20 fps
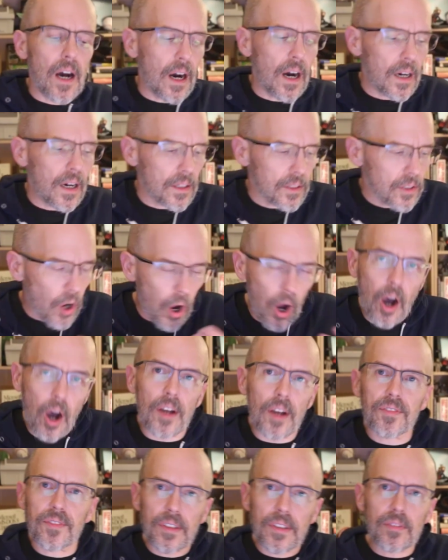
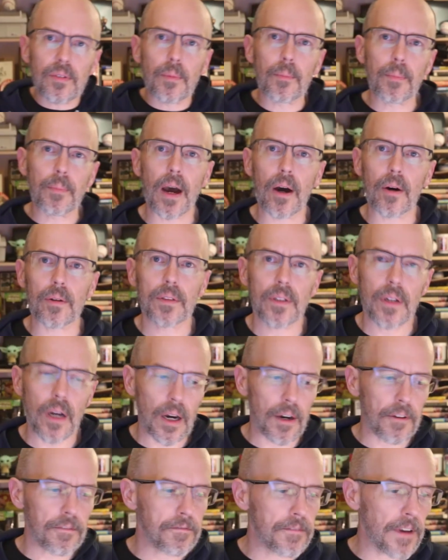cost is about
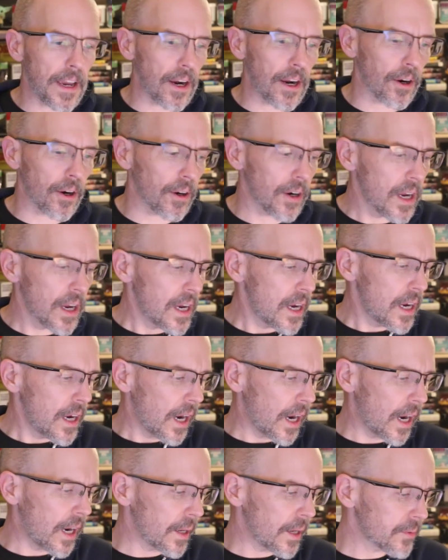fair.
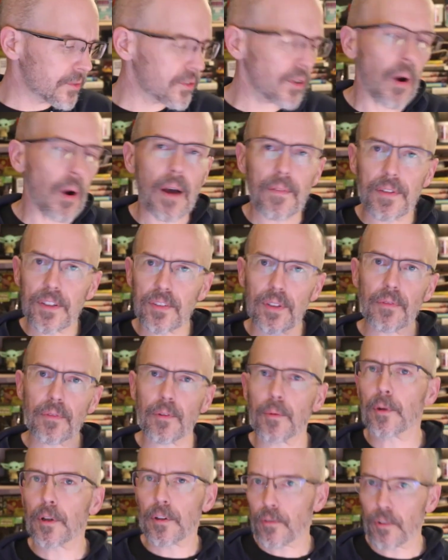So obviously
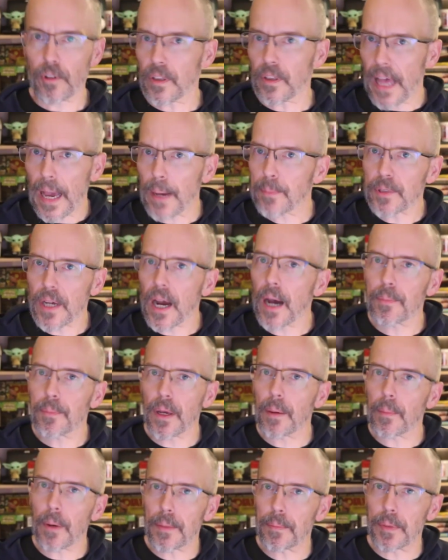for a laptop, that
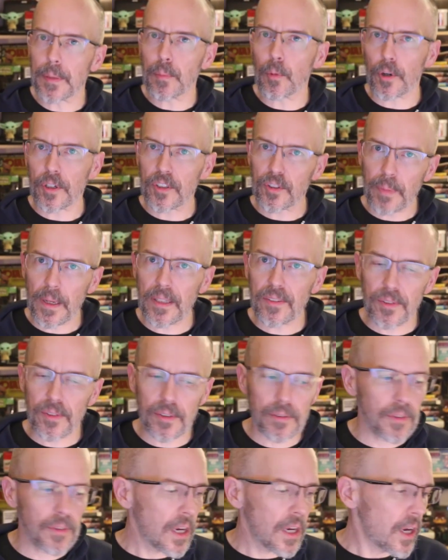might be more expensive.
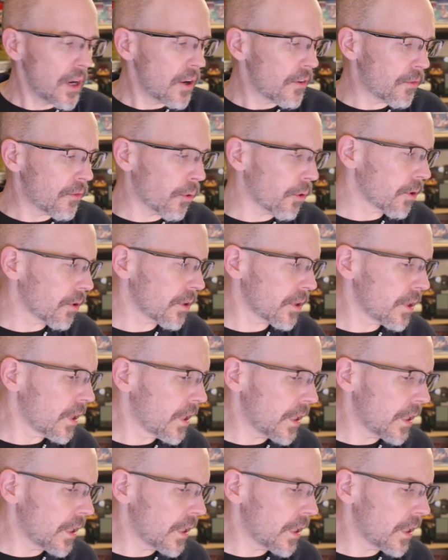For